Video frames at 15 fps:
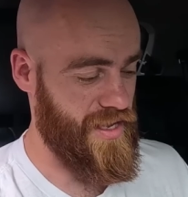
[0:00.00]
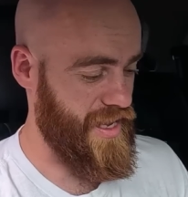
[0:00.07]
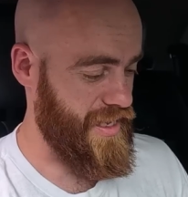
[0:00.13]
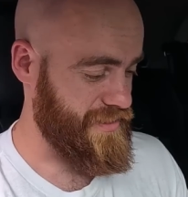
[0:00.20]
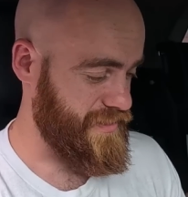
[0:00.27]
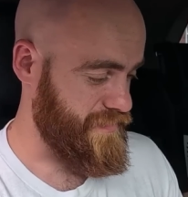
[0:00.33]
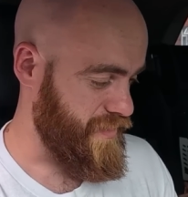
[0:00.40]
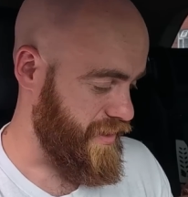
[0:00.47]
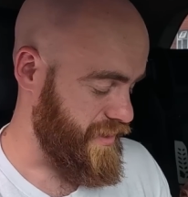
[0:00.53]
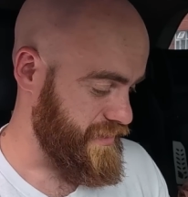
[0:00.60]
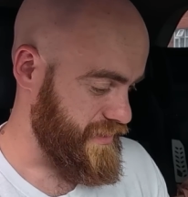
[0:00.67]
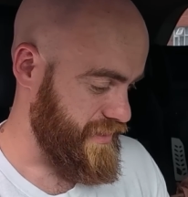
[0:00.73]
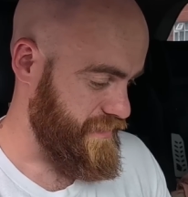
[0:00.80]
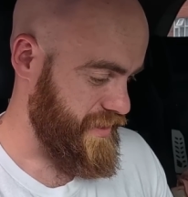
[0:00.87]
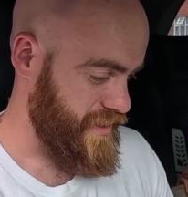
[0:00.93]
Aston Martin
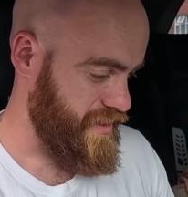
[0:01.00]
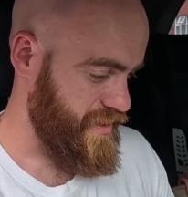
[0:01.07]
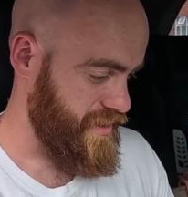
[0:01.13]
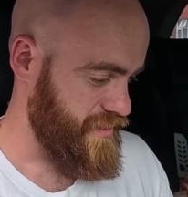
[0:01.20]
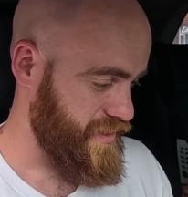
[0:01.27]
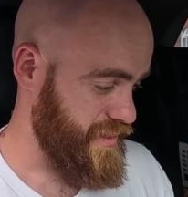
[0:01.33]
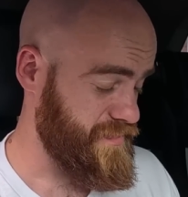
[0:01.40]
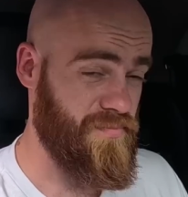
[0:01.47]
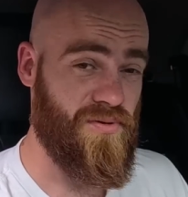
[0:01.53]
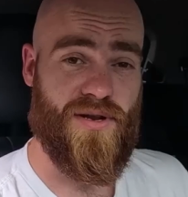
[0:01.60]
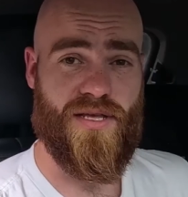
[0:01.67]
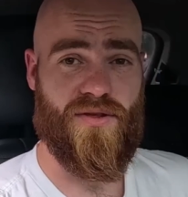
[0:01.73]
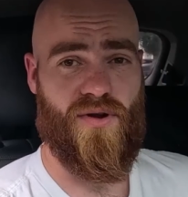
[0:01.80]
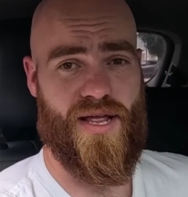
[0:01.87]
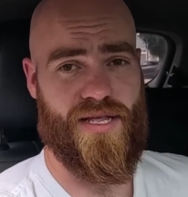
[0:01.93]
DB9. That's
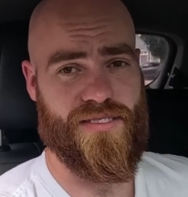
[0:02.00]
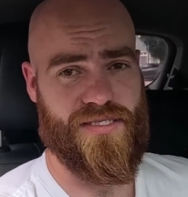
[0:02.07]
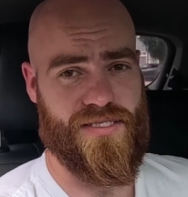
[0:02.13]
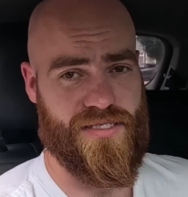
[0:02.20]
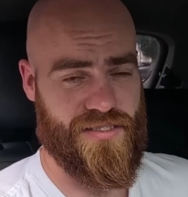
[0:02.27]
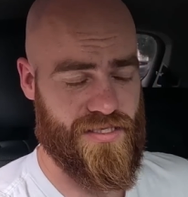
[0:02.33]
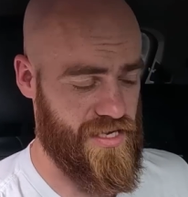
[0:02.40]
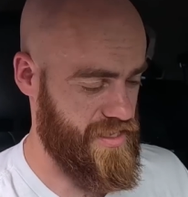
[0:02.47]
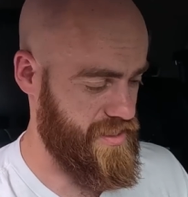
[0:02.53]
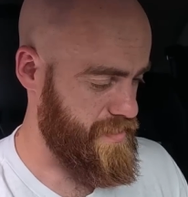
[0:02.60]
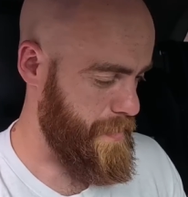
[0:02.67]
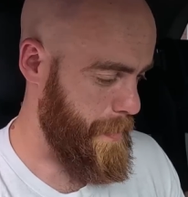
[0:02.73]
pretty crazy, isn't it?